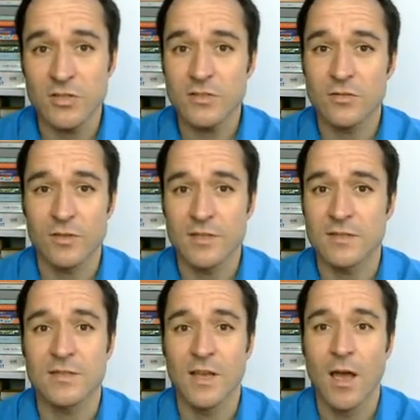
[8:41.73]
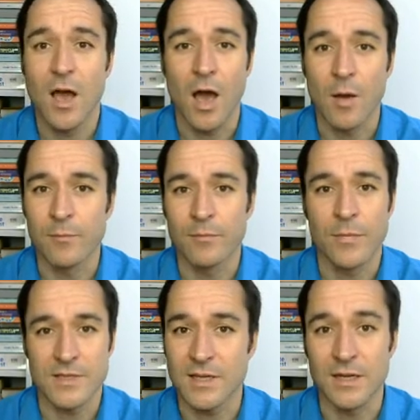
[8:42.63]
So this is um,
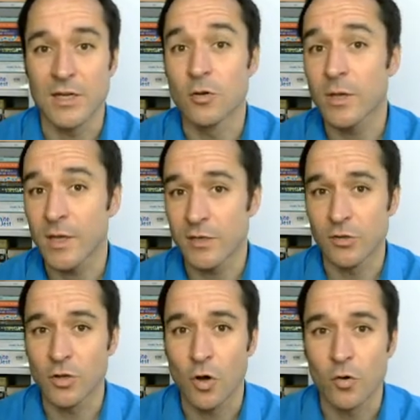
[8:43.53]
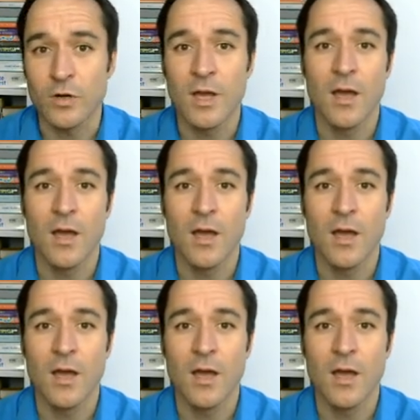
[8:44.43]
basically looking at your code,